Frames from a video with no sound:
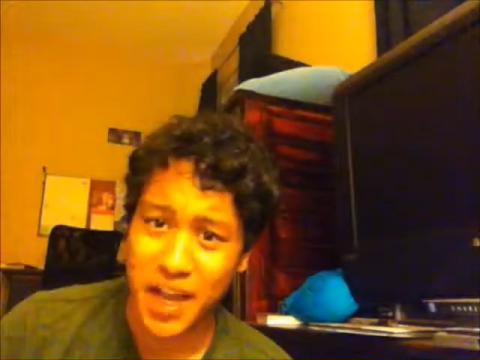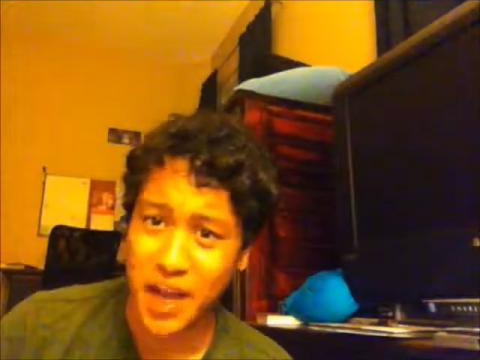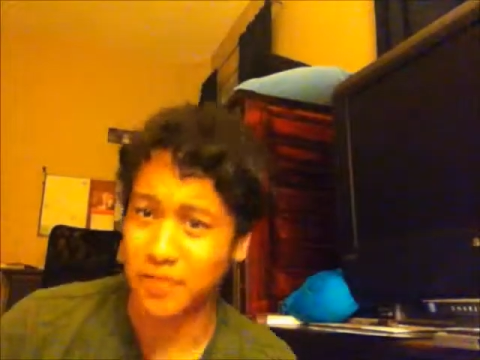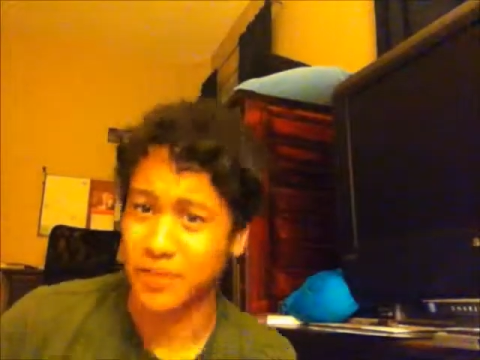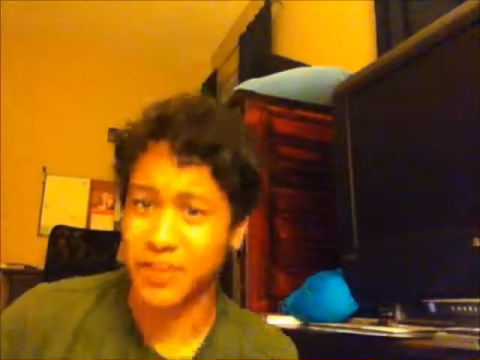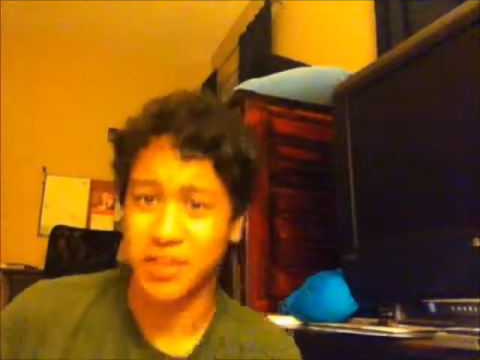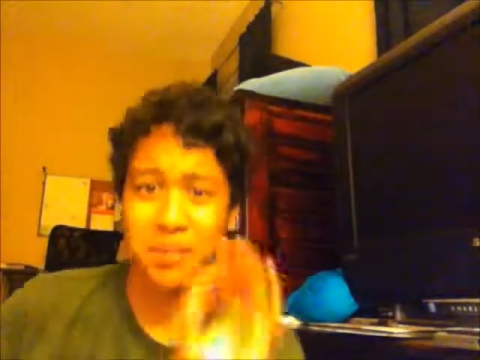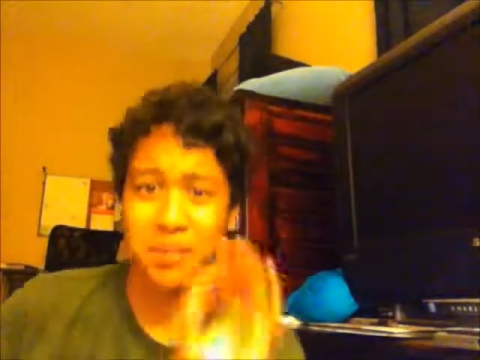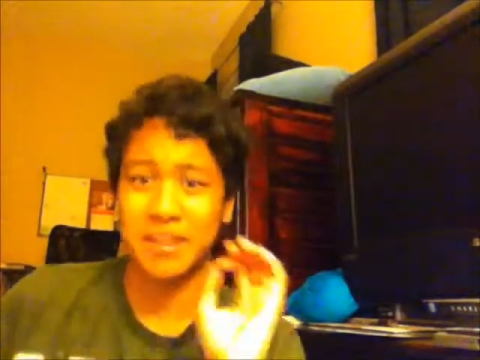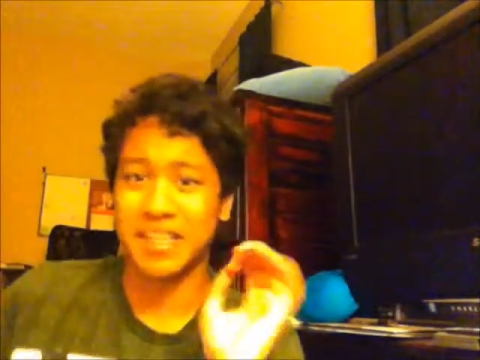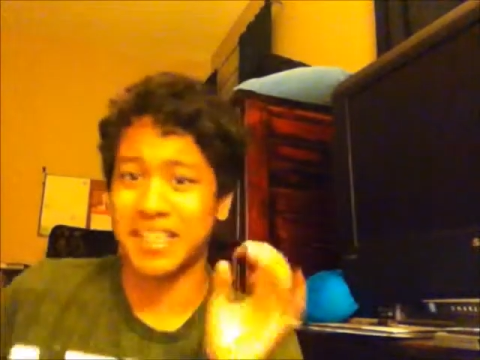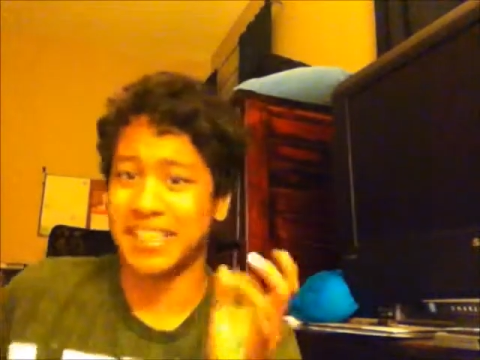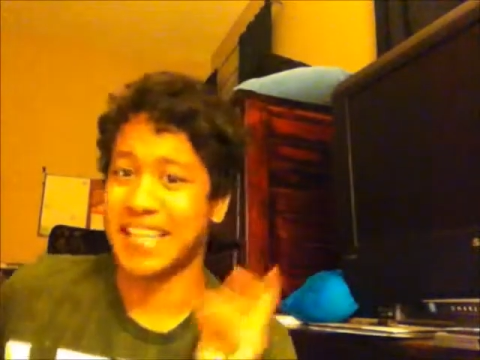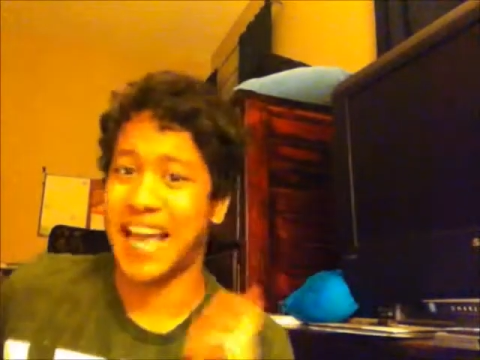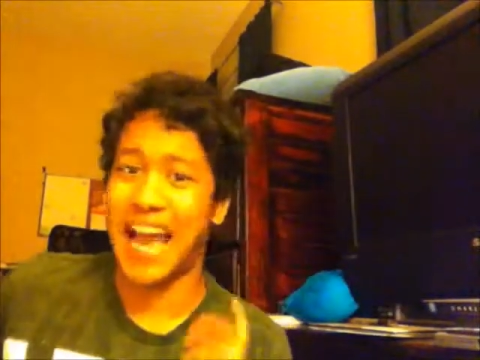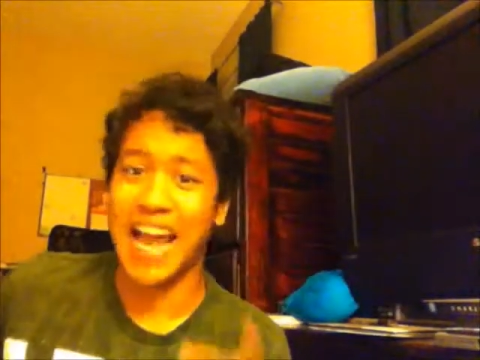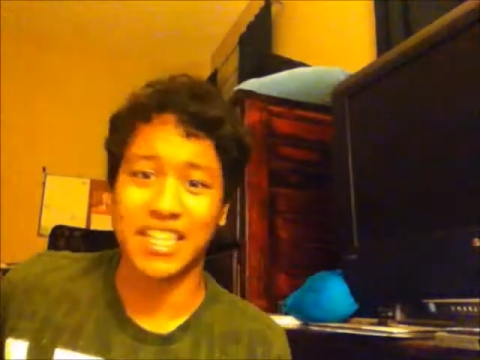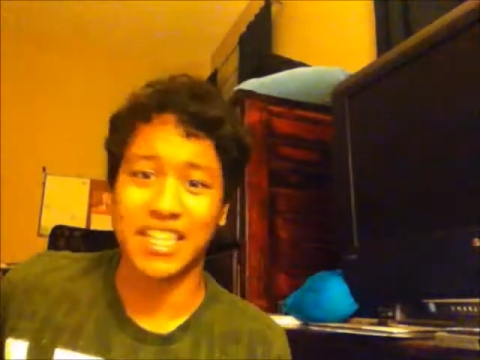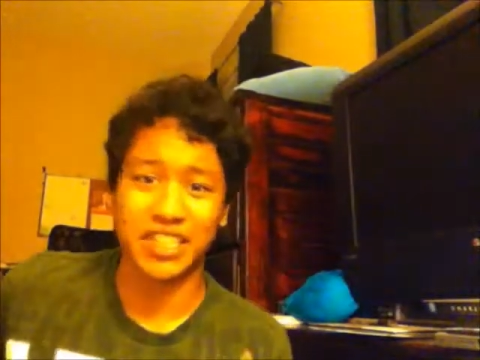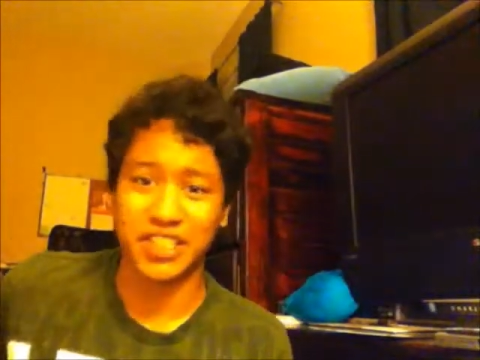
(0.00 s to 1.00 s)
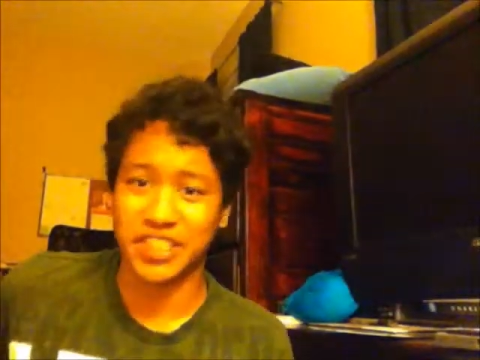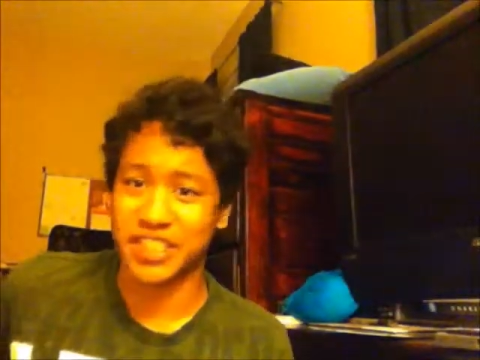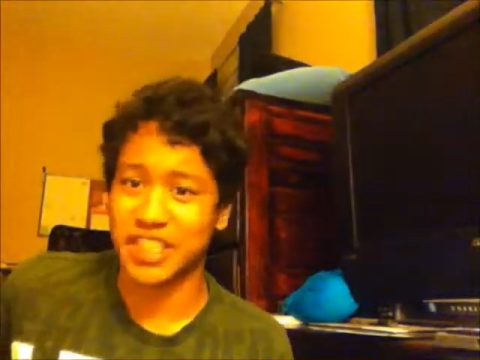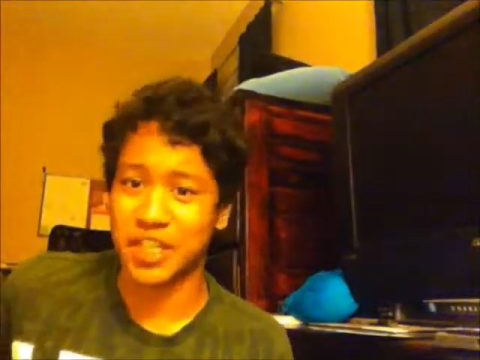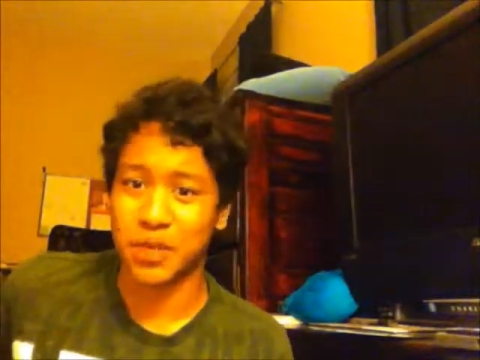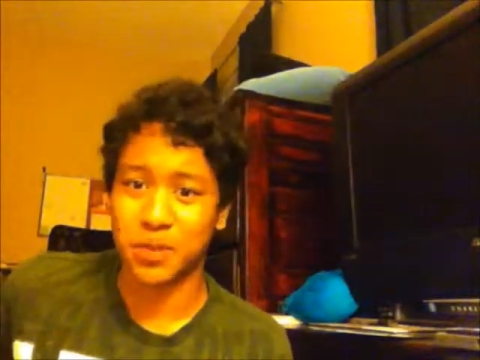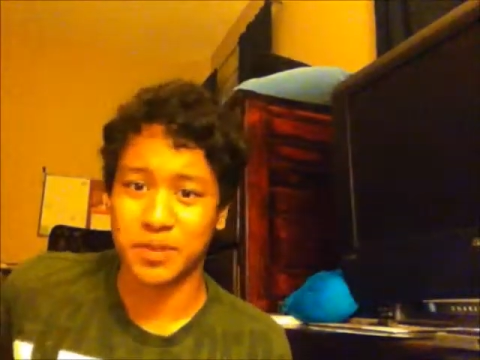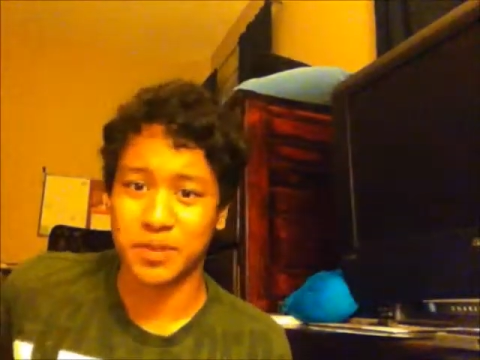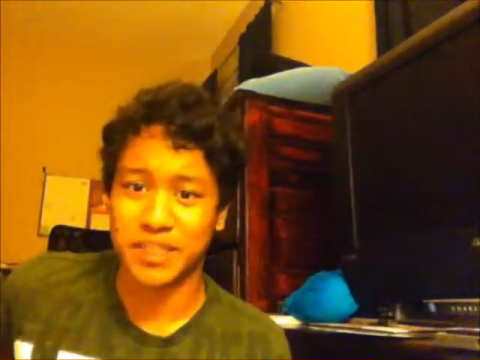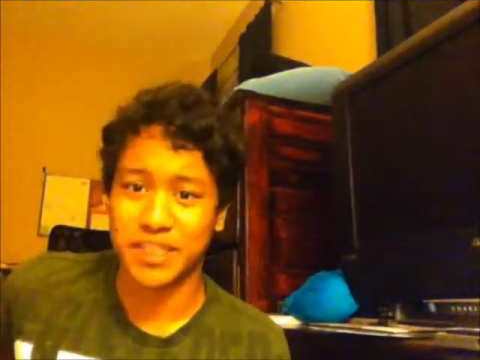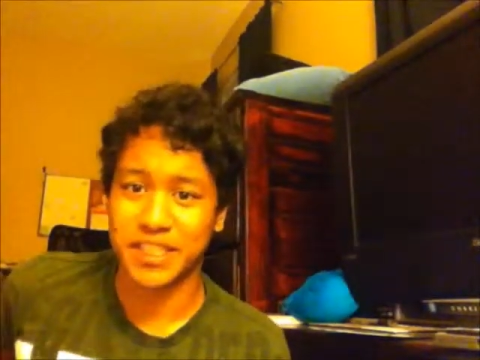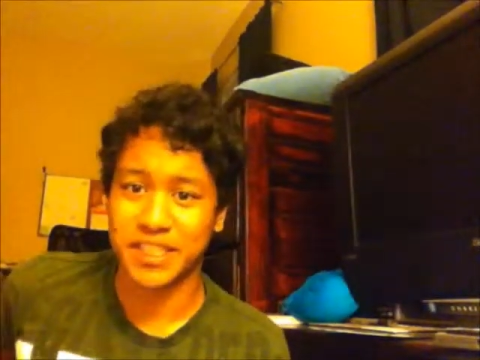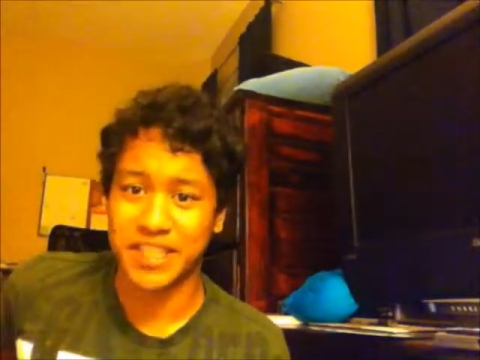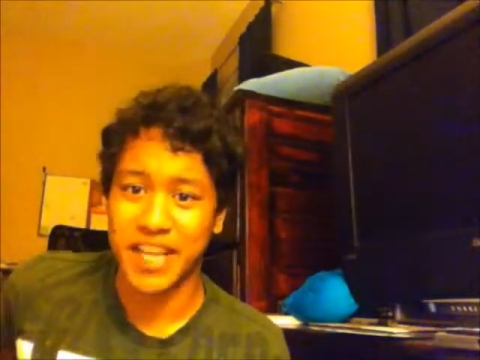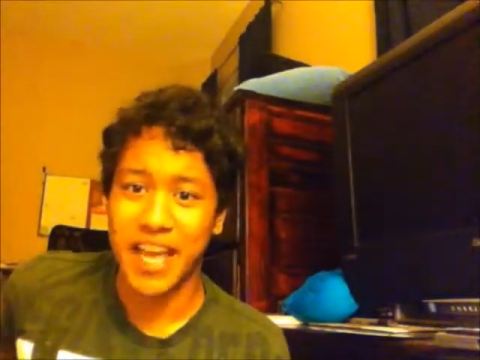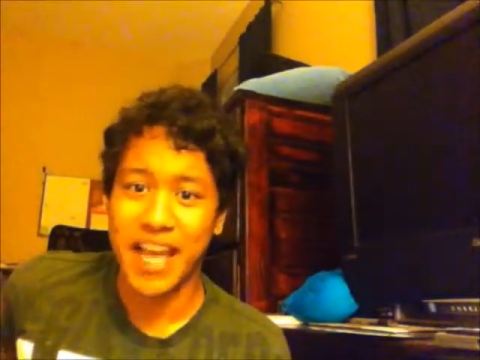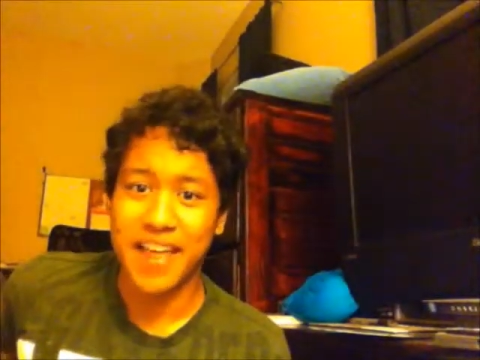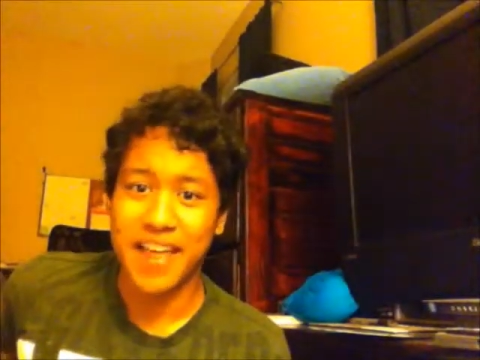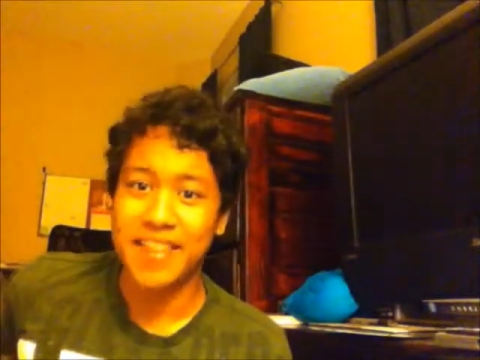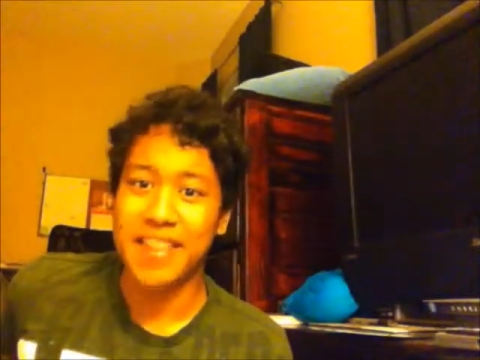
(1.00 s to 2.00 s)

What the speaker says: of some of these action sequences